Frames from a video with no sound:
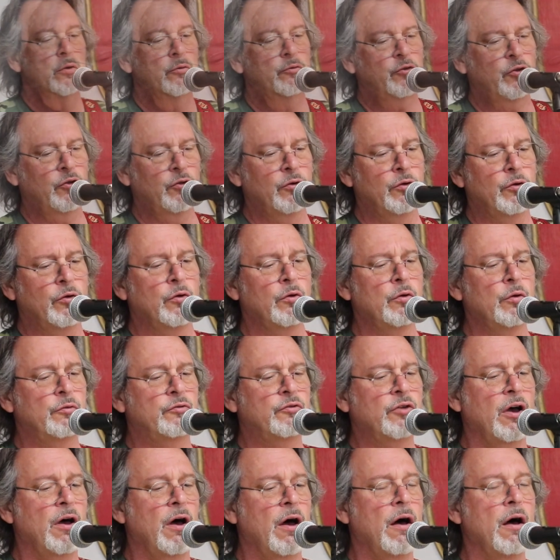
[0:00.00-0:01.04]
2
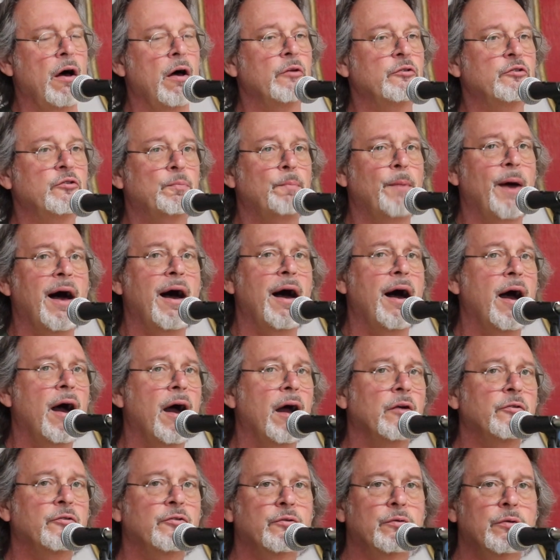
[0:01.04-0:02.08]
tall
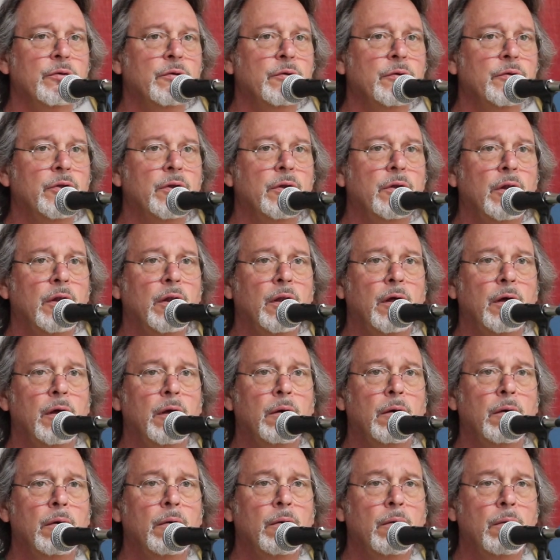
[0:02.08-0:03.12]
spires through the
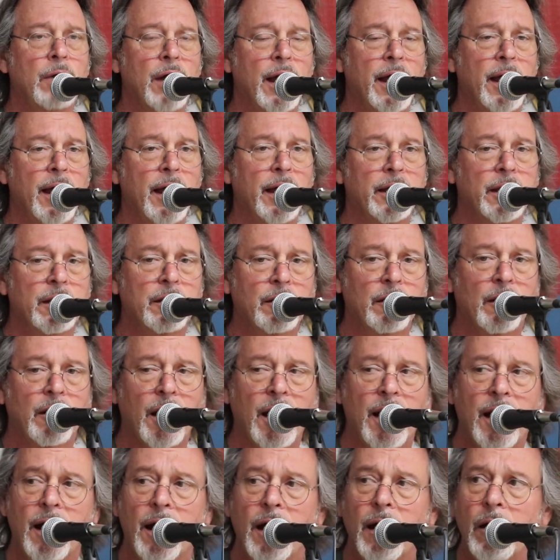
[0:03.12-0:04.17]
low-hanging
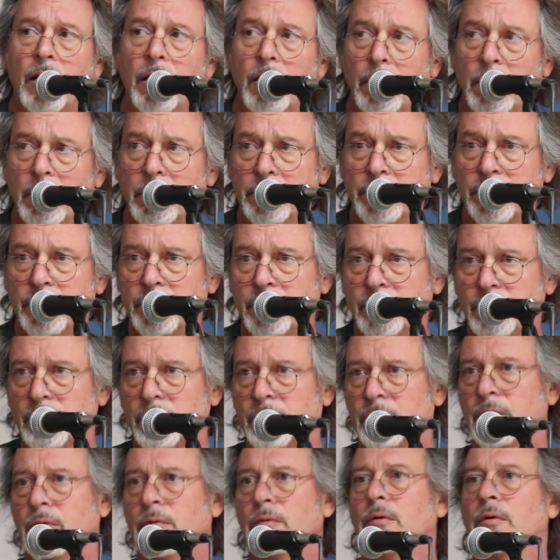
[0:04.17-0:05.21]
clouds.
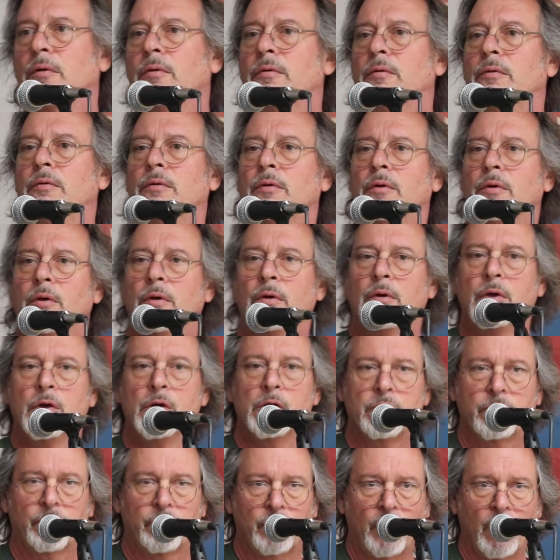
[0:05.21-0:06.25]

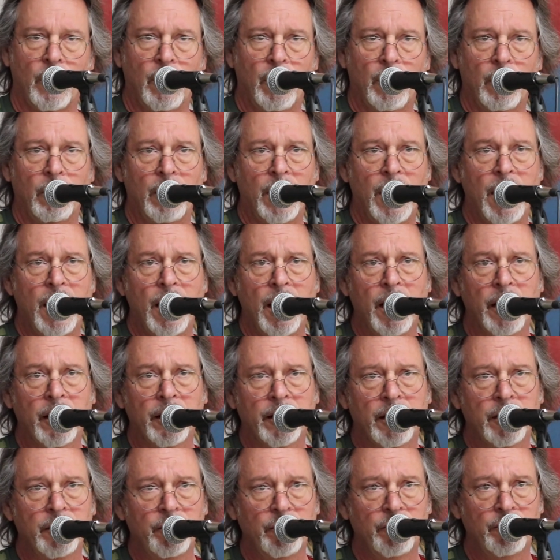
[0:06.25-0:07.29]
It's all I
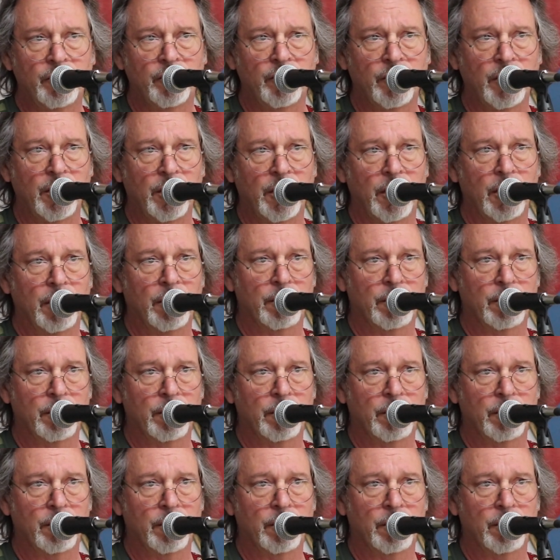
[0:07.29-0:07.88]
can see